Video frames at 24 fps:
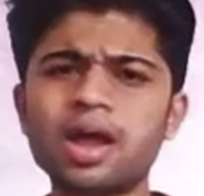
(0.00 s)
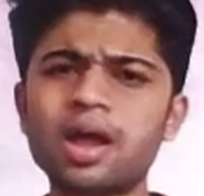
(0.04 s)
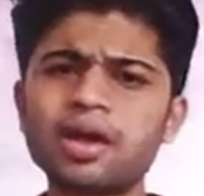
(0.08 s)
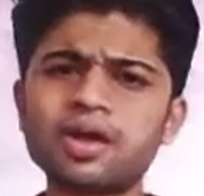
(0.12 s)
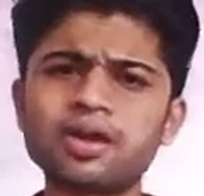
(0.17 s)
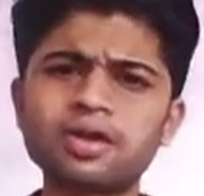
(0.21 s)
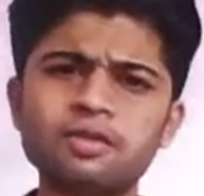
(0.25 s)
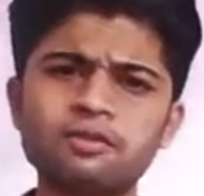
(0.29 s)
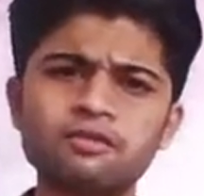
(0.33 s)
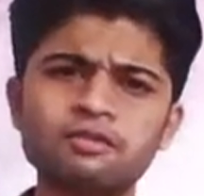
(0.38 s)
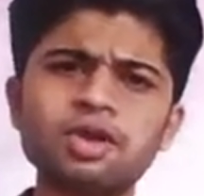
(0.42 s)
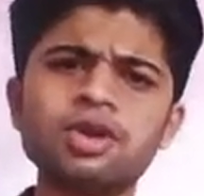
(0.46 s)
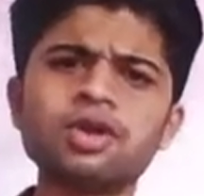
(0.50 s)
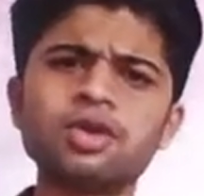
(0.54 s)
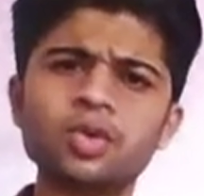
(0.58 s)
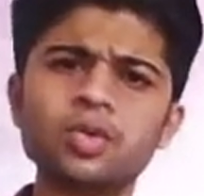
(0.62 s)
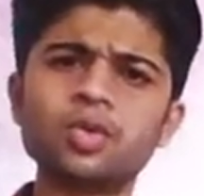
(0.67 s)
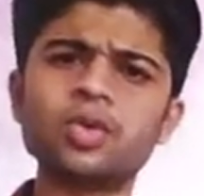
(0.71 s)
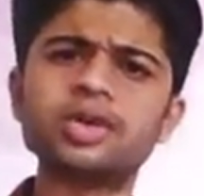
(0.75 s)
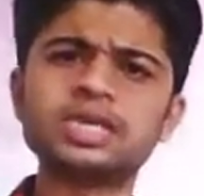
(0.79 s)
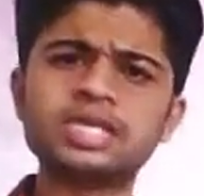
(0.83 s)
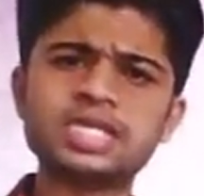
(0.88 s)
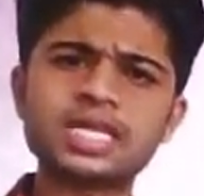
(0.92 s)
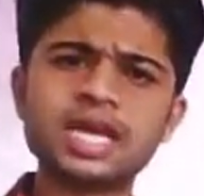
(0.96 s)
And where
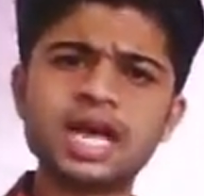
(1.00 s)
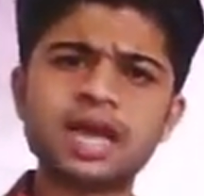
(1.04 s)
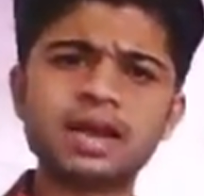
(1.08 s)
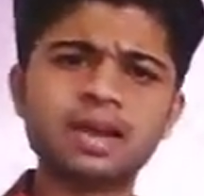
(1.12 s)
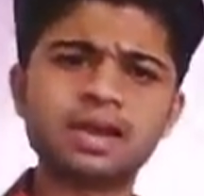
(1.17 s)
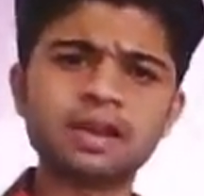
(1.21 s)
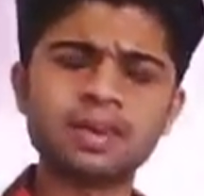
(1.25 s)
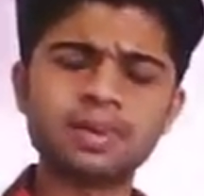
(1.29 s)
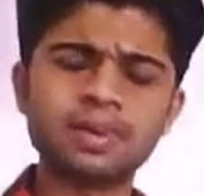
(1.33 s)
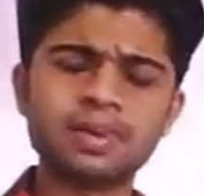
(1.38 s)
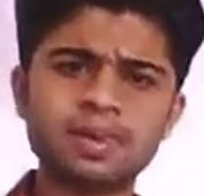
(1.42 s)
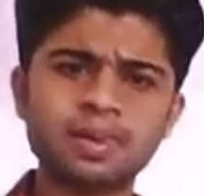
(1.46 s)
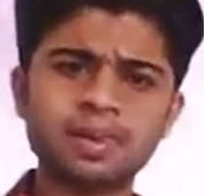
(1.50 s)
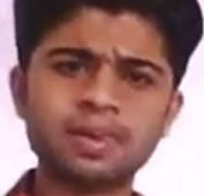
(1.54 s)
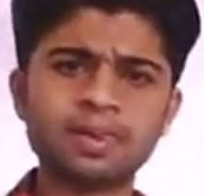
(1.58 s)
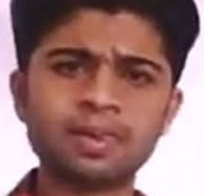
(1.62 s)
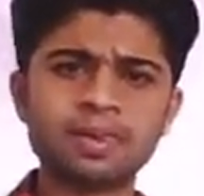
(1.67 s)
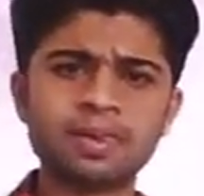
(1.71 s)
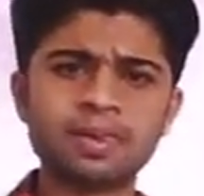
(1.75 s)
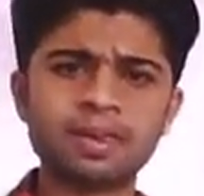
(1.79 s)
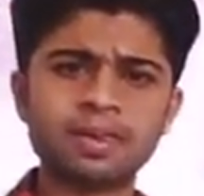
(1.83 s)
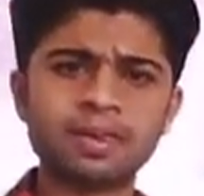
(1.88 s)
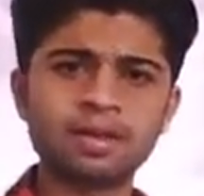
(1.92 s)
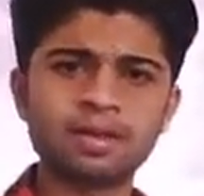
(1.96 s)
do we stand?
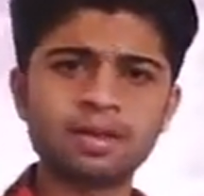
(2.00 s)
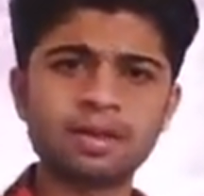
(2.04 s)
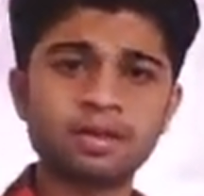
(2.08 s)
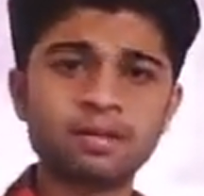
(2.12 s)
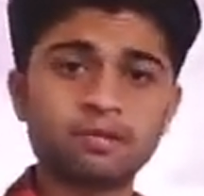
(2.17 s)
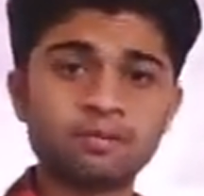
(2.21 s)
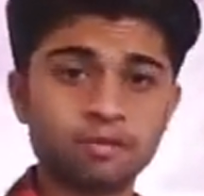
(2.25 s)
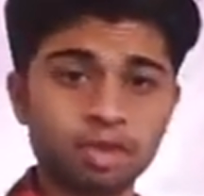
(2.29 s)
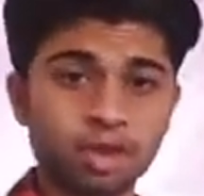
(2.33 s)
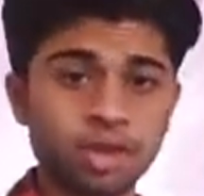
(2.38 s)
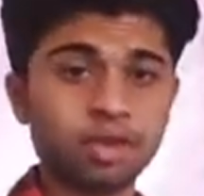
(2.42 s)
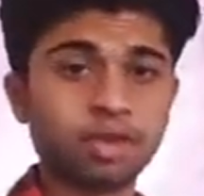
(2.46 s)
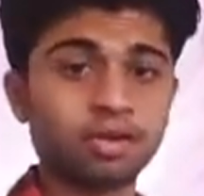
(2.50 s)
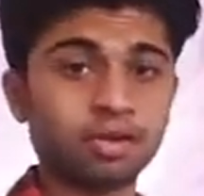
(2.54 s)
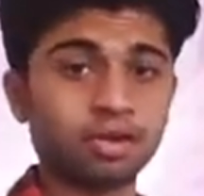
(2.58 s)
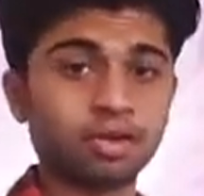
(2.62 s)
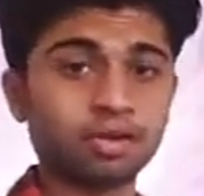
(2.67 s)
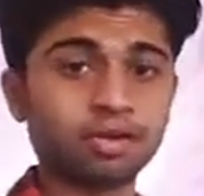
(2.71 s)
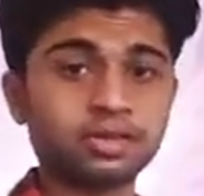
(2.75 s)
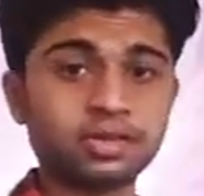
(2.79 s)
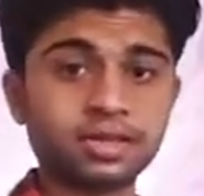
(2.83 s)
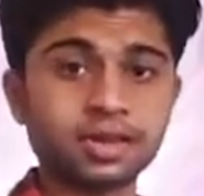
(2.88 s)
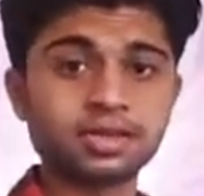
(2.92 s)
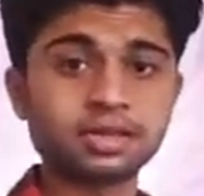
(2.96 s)
We
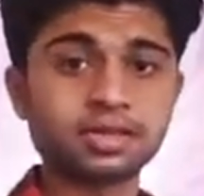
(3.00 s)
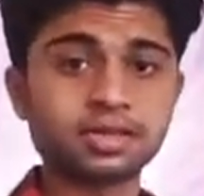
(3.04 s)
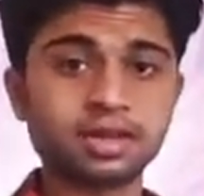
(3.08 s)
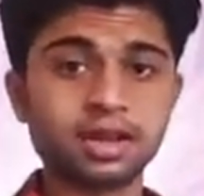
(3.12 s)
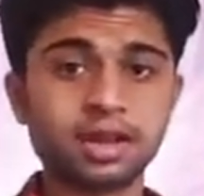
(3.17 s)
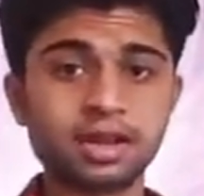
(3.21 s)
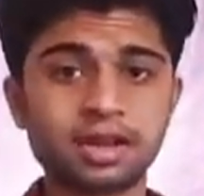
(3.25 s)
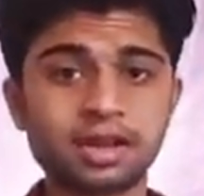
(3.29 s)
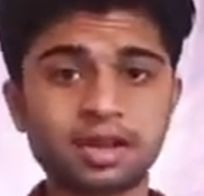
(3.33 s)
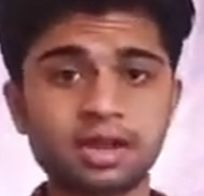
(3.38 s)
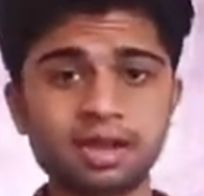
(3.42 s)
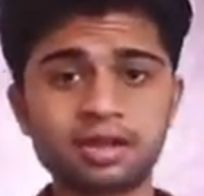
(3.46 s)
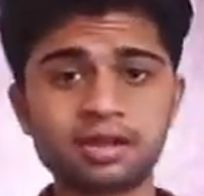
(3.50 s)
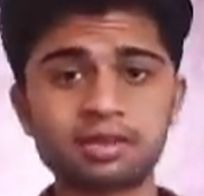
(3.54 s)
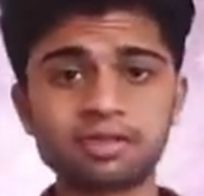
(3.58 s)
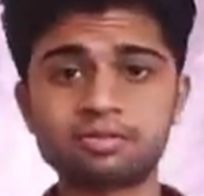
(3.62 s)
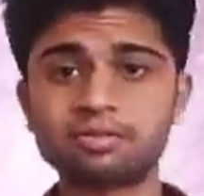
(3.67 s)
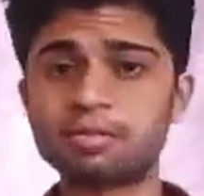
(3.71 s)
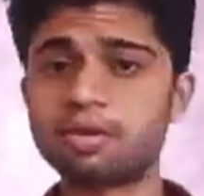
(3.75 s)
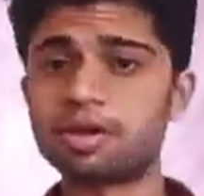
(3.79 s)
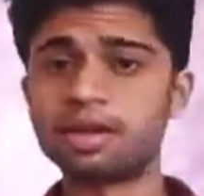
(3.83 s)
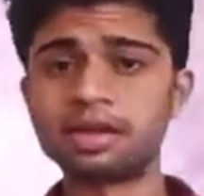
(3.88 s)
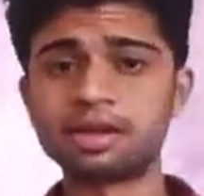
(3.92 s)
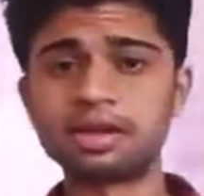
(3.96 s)
are just like a
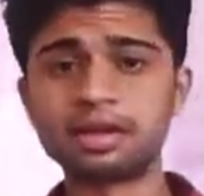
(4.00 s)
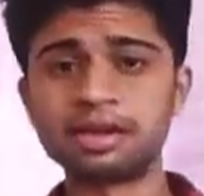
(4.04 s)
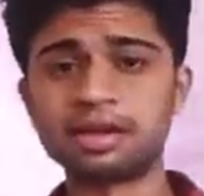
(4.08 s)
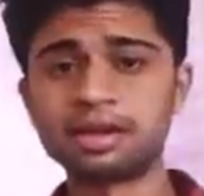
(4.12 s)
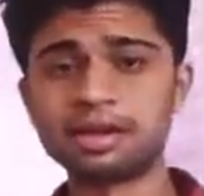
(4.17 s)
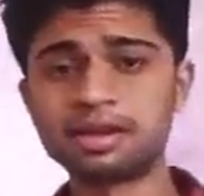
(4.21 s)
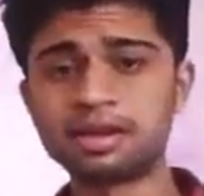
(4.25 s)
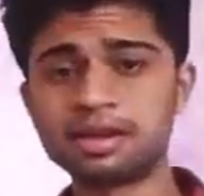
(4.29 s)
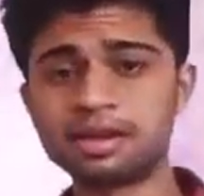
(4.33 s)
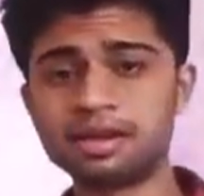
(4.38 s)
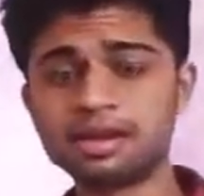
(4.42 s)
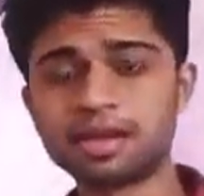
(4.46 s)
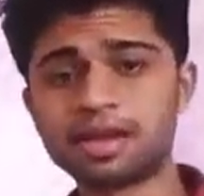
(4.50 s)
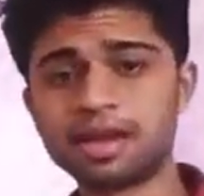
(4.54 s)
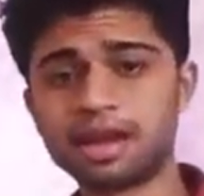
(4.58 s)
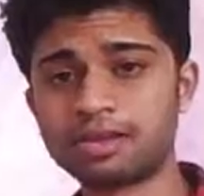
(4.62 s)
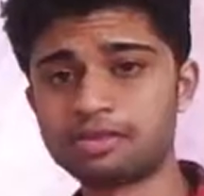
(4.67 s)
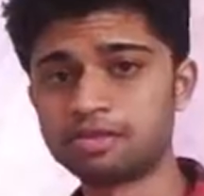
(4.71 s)
small kid, as